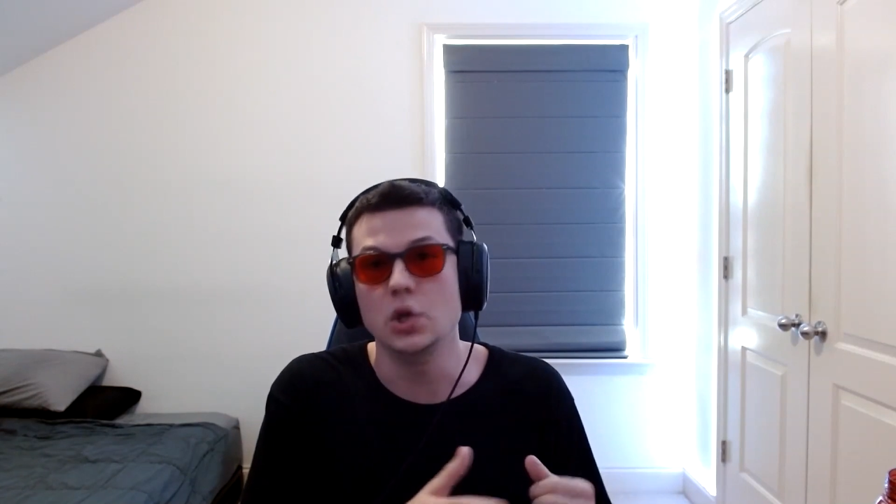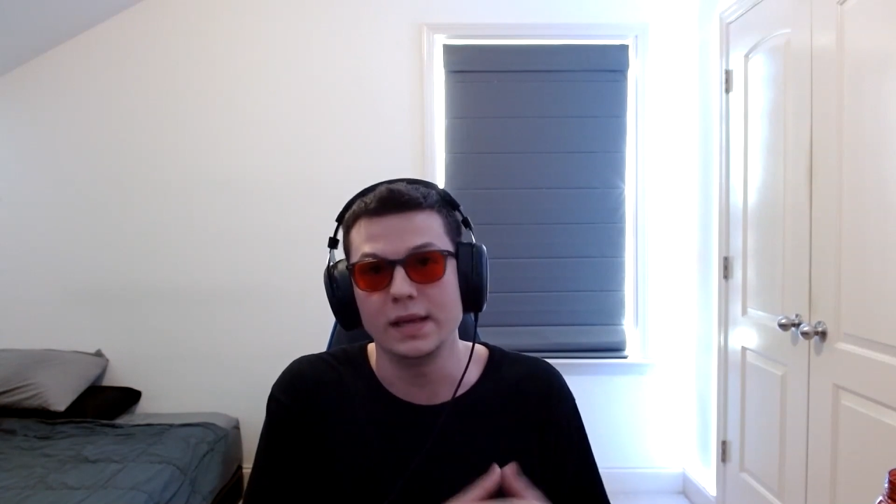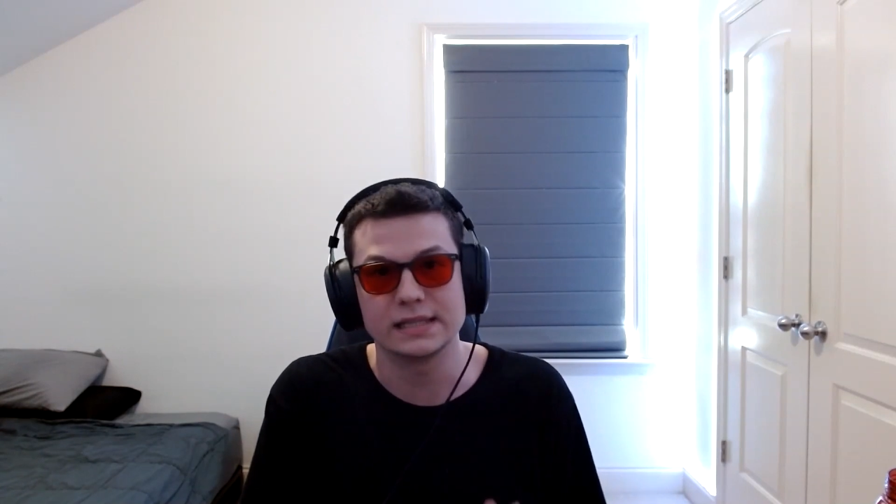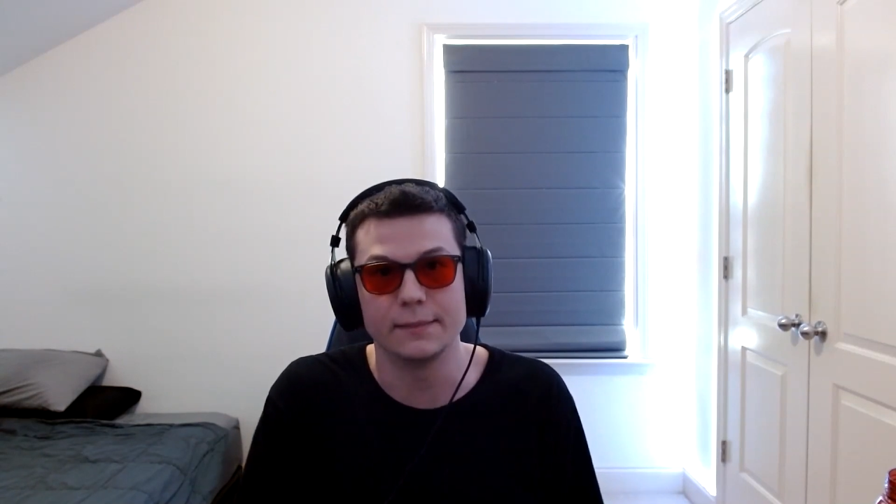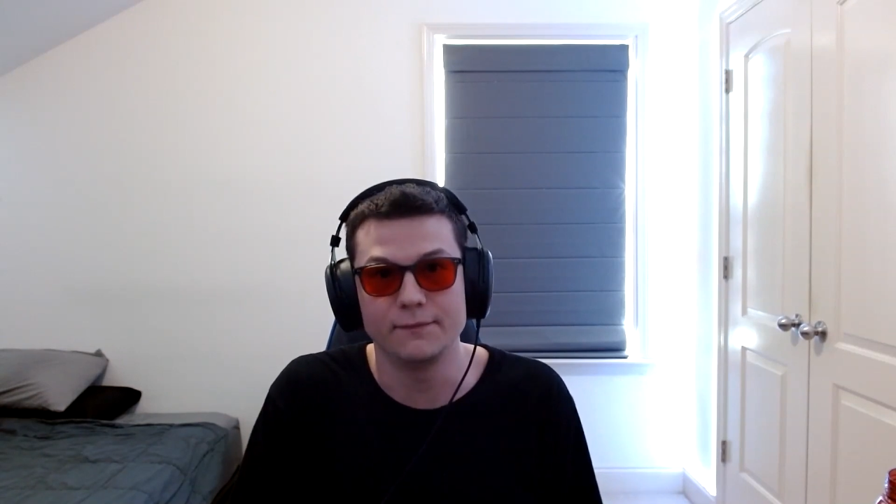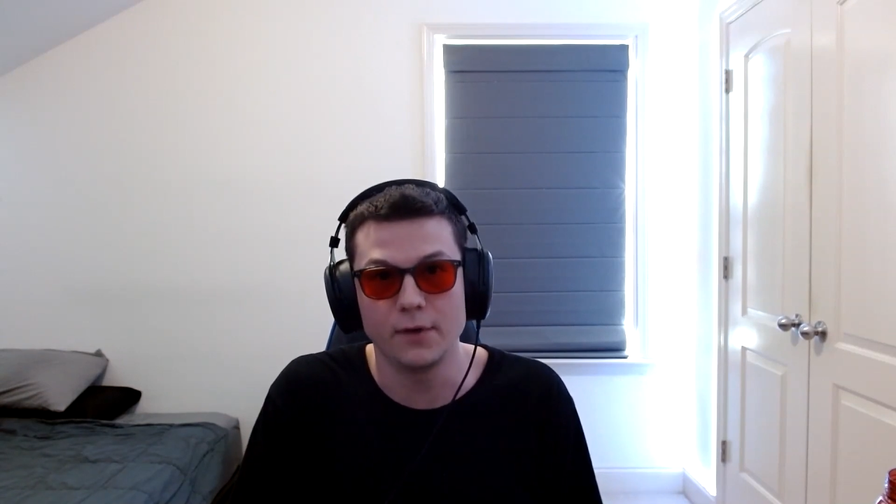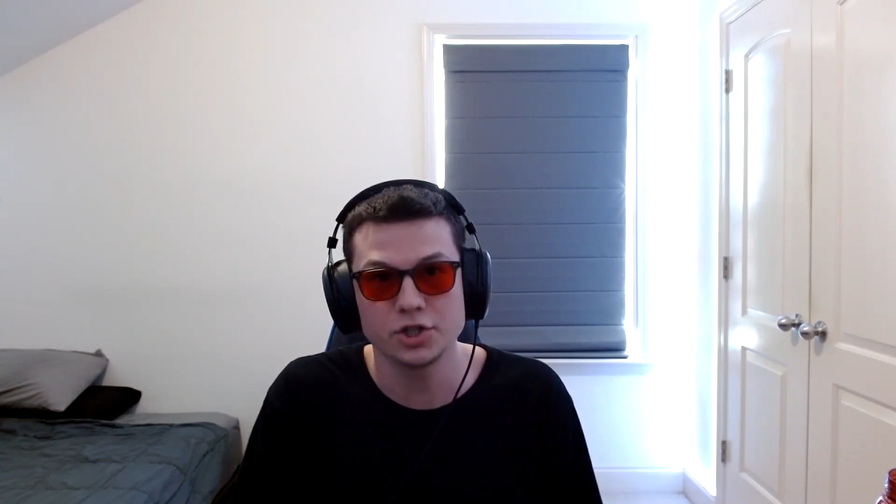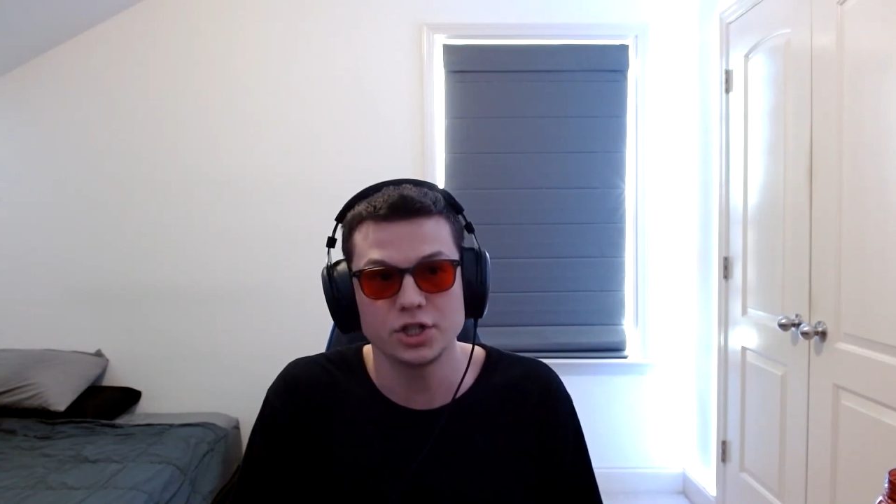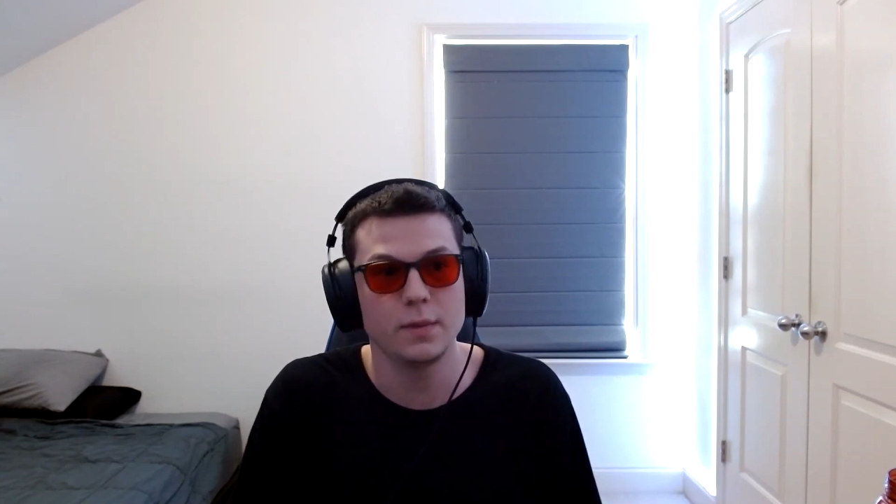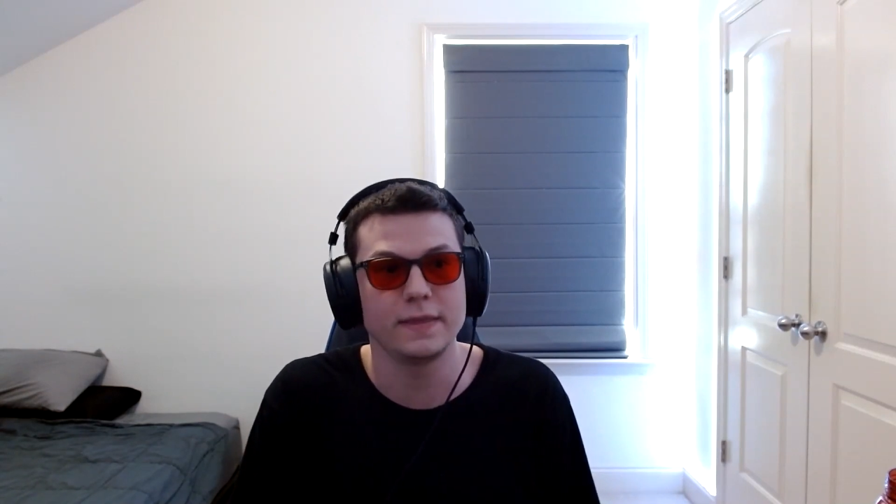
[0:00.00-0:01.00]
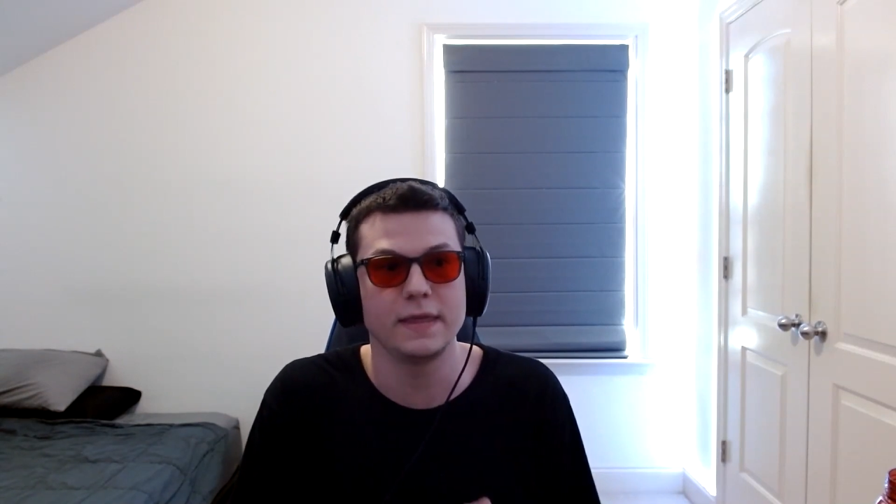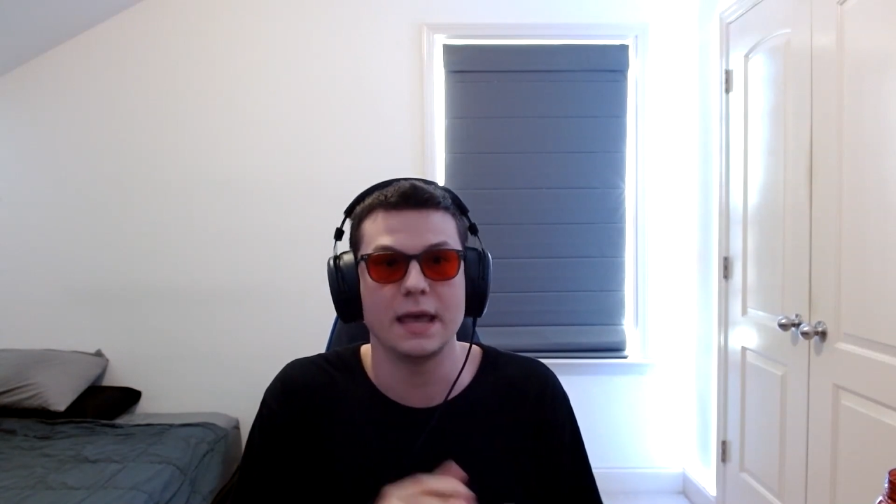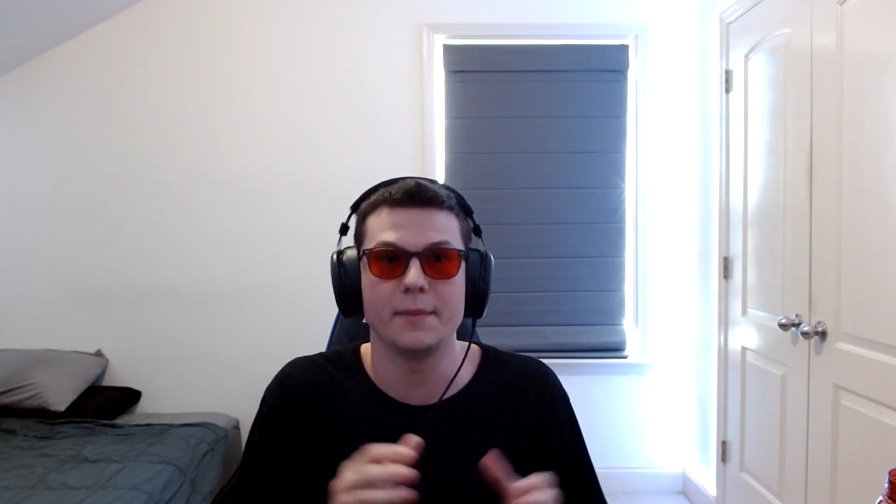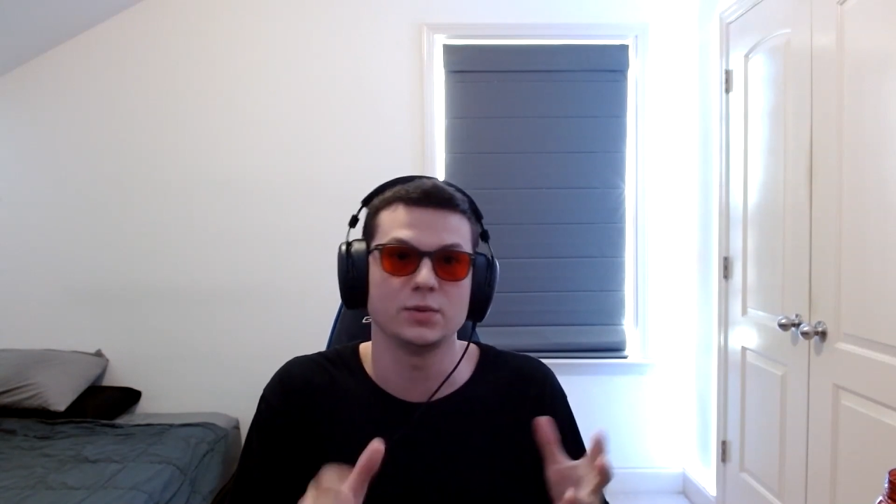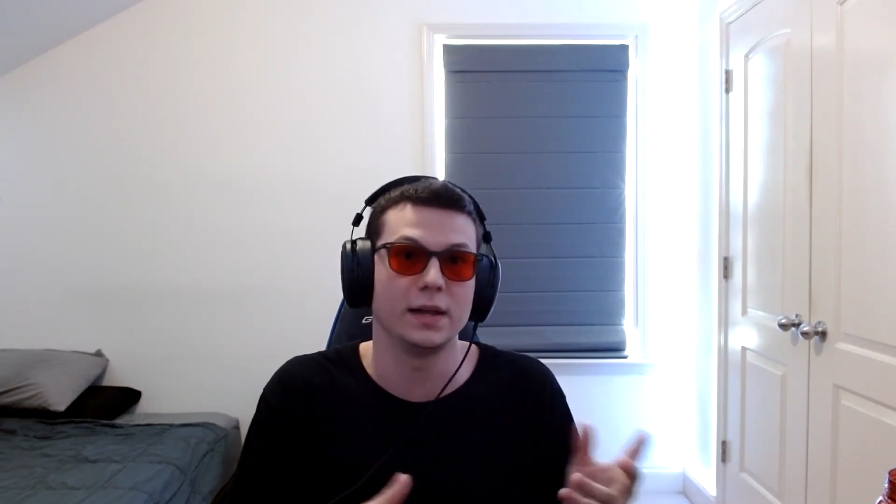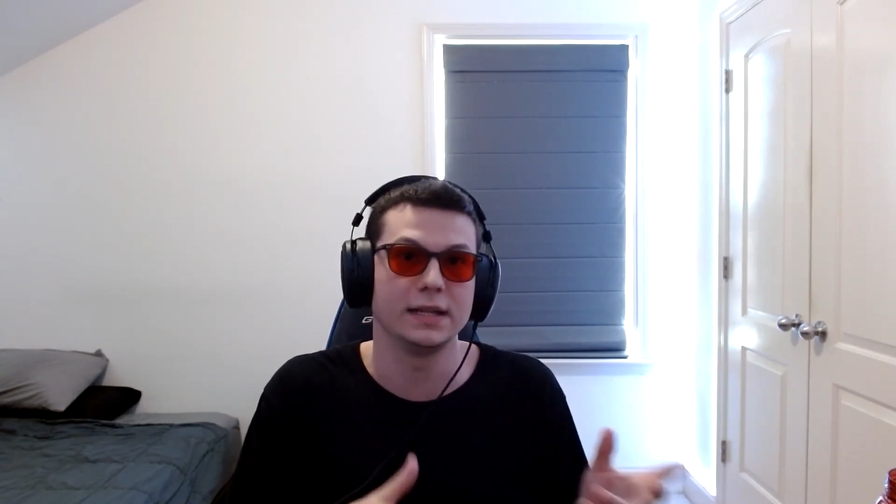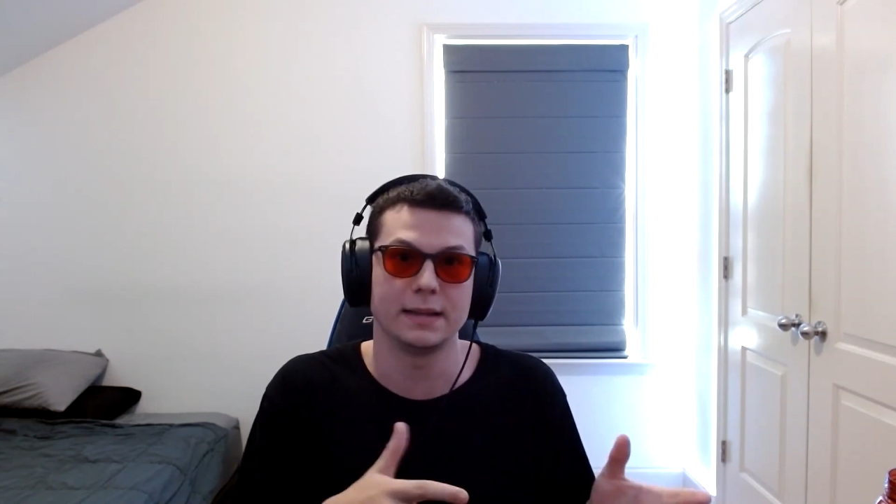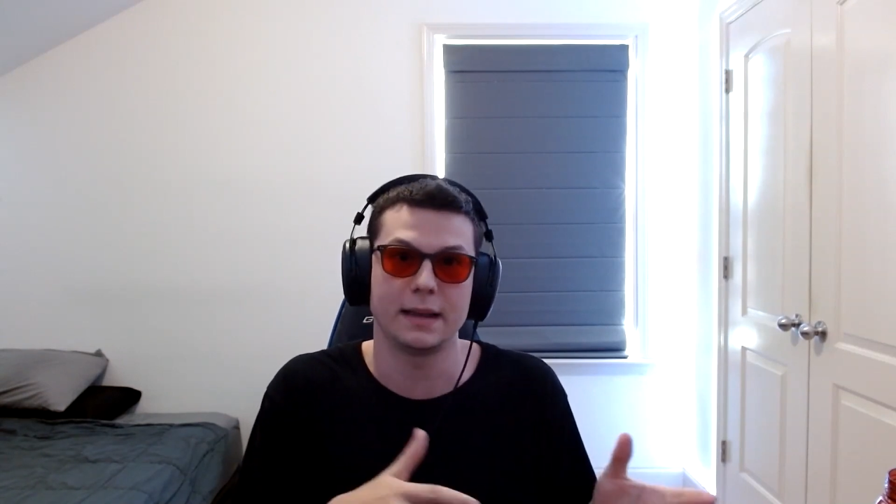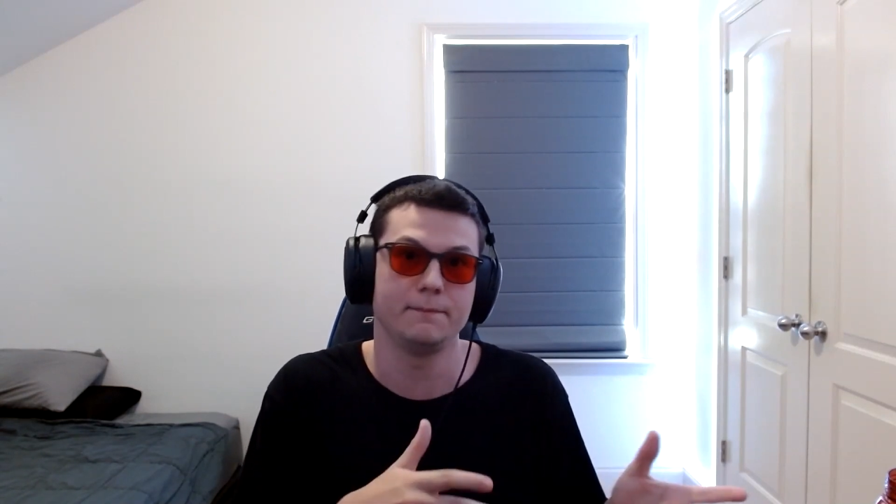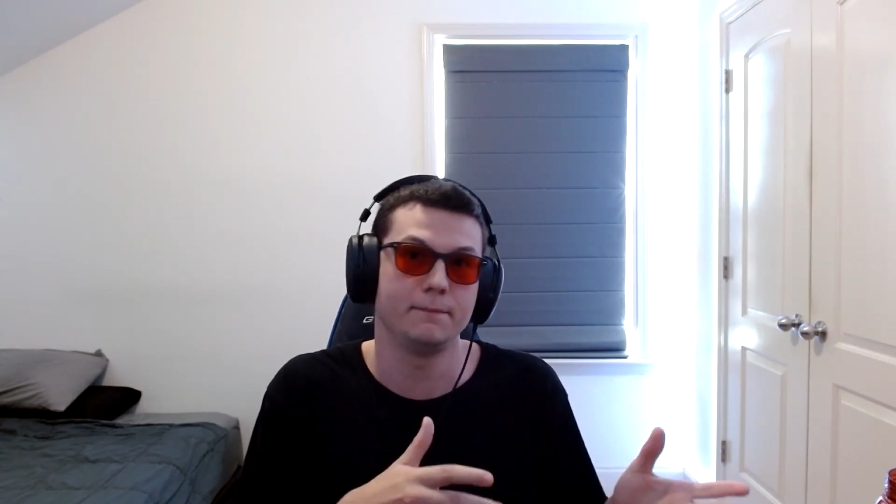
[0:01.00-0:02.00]
doing some function with them, as well
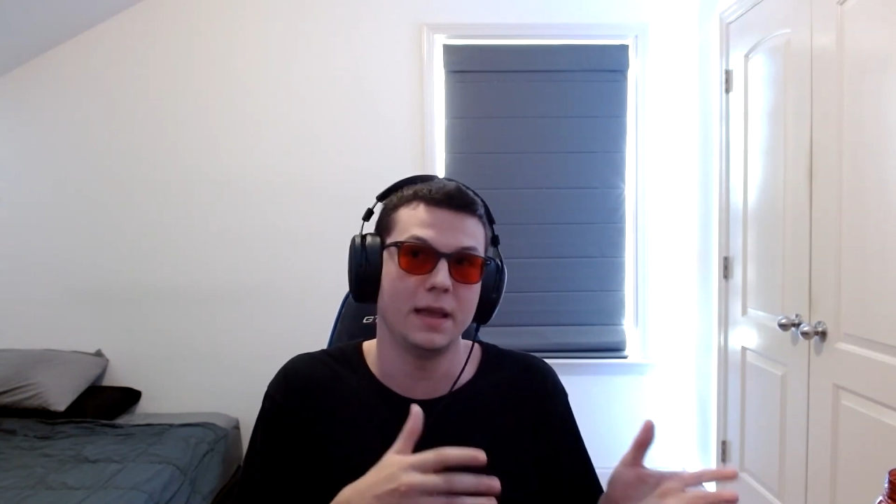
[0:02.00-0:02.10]
as, like,